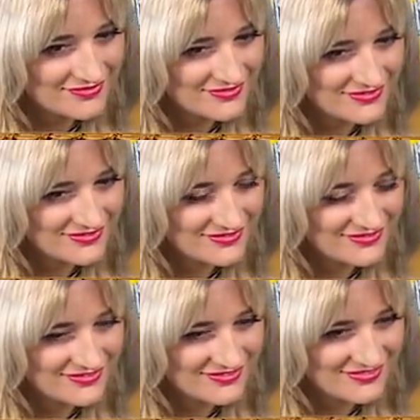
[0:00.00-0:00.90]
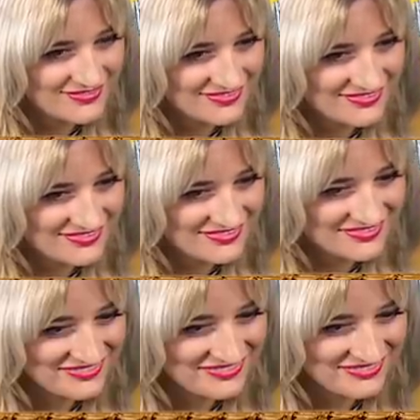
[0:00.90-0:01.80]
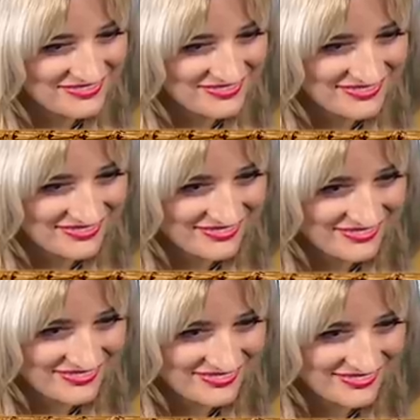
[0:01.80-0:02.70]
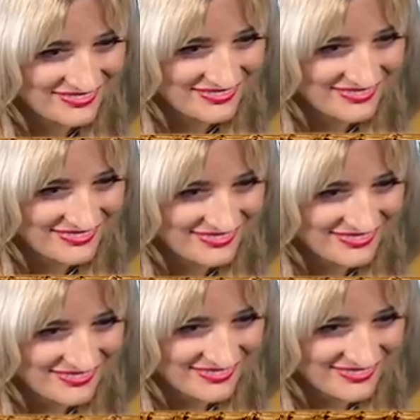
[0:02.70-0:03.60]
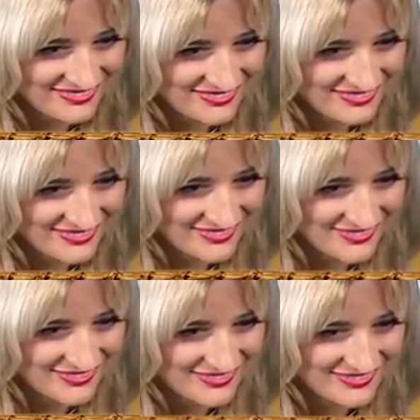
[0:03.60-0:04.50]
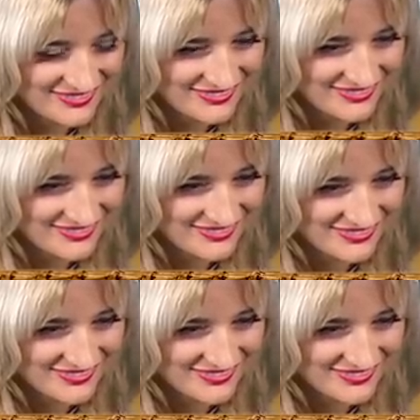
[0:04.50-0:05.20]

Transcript: [no speech]